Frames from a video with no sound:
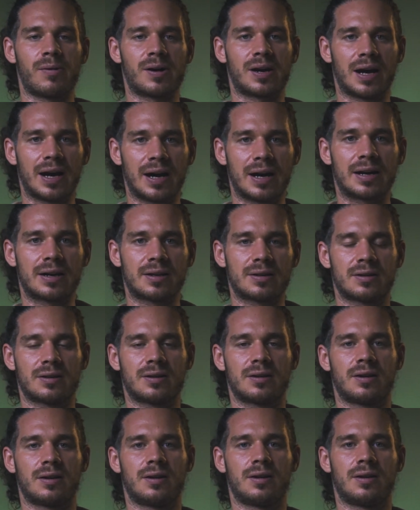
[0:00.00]
heart,
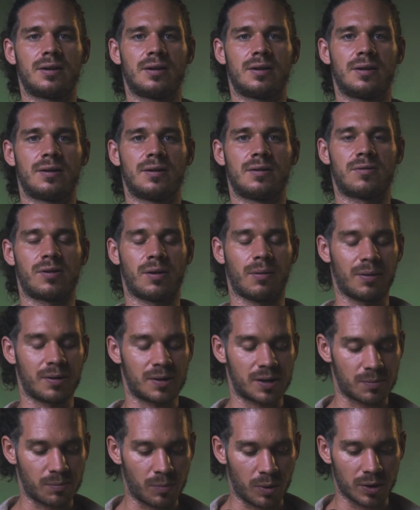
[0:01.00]
from
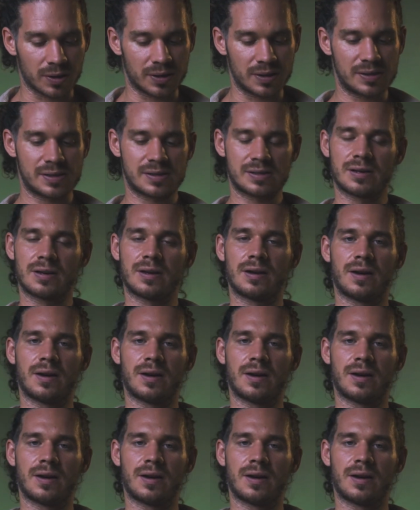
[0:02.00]
our bodies.